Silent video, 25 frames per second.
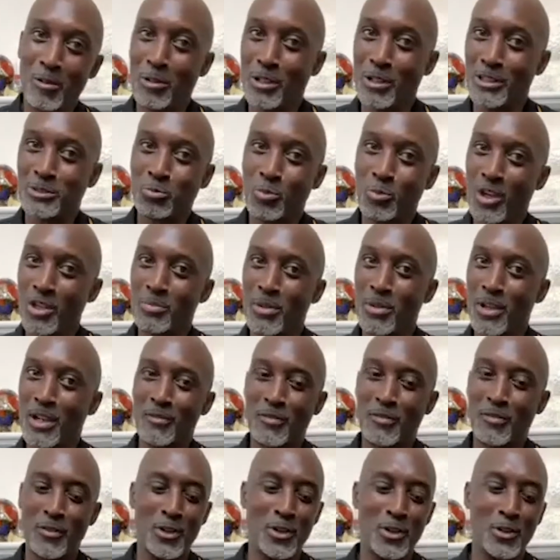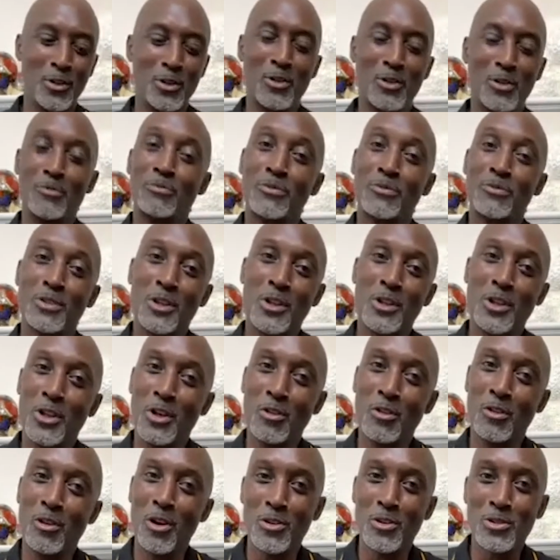What's bigger for you, the
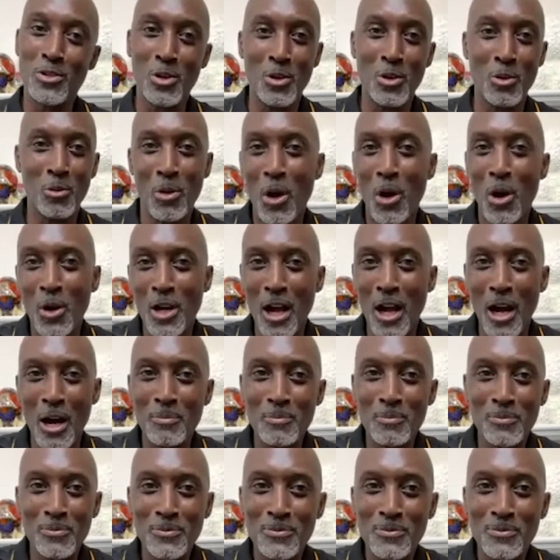Euros or the World Cup?